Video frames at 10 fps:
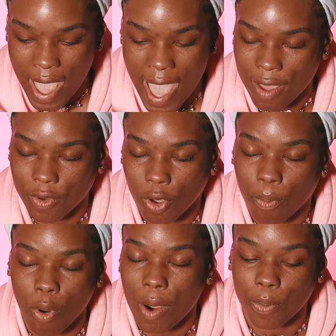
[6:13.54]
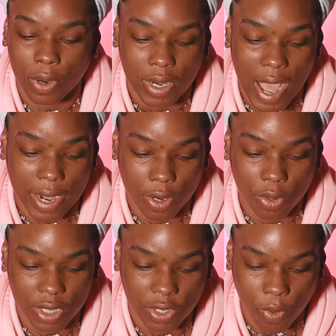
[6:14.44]
have no proper
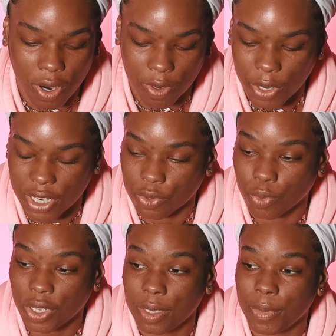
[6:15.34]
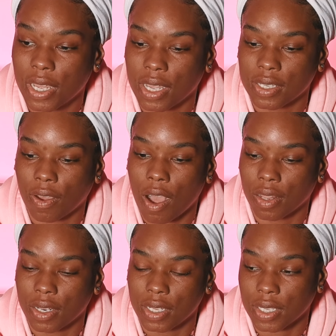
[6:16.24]
diagnosis for it. But it's really because of
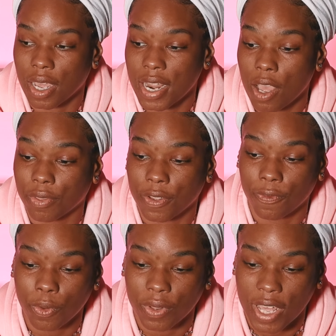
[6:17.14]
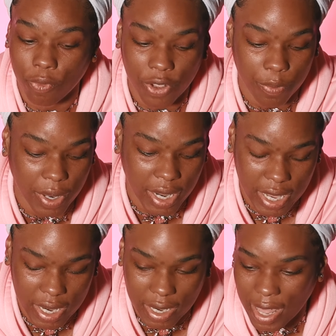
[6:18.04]
all of this unhealthy food that we've been
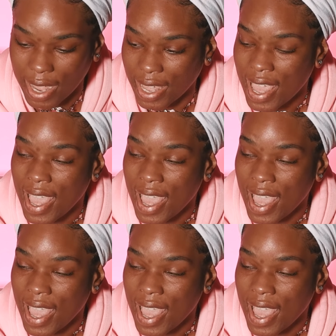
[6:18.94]
eating. Like